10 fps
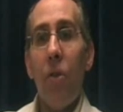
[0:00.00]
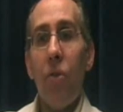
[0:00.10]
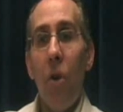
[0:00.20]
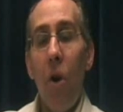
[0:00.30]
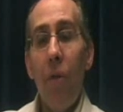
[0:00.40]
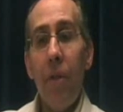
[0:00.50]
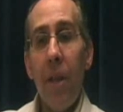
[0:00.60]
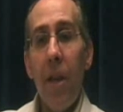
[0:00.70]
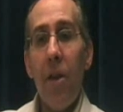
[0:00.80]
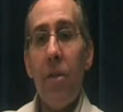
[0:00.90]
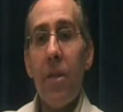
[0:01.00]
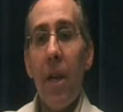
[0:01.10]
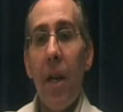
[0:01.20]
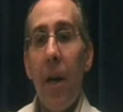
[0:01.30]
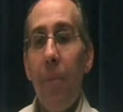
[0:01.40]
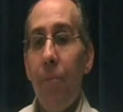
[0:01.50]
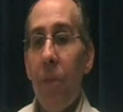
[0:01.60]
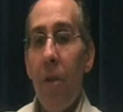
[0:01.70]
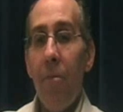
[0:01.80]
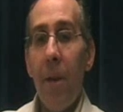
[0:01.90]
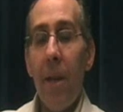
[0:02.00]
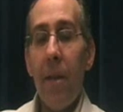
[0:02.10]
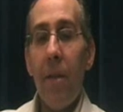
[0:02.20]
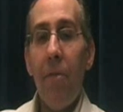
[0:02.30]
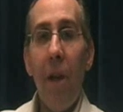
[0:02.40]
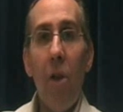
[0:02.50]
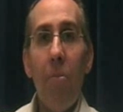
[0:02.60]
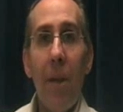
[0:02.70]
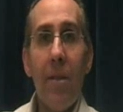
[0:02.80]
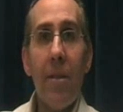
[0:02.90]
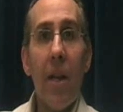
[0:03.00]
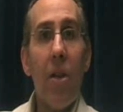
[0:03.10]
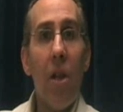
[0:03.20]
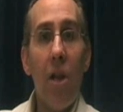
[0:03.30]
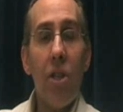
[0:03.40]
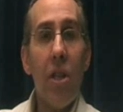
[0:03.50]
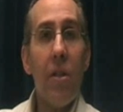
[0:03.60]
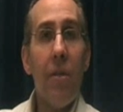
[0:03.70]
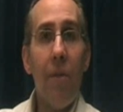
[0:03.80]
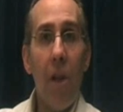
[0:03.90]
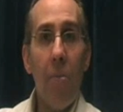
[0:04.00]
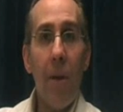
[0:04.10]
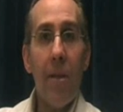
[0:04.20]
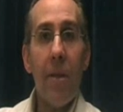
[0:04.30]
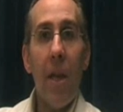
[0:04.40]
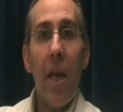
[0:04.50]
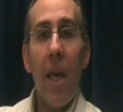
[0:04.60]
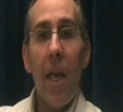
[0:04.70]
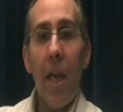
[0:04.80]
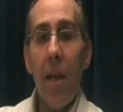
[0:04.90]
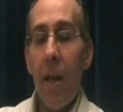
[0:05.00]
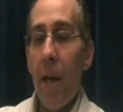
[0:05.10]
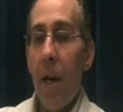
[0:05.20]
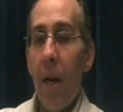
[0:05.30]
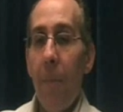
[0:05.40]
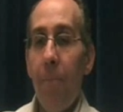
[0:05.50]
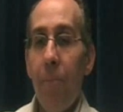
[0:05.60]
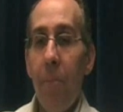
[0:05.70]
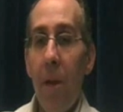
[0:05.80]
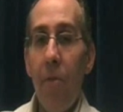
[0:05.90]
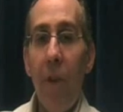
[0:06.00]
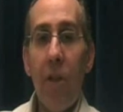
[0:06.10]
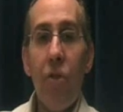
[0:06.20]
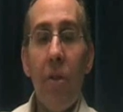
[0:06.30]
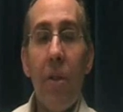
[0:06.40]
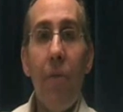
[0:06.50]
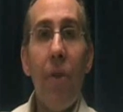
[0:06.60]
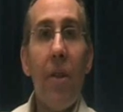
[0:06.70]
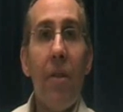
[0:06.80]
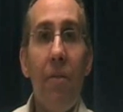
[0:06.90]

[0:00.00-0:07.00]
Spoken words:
So over the years, there have been developments, technological developments in manufacturing different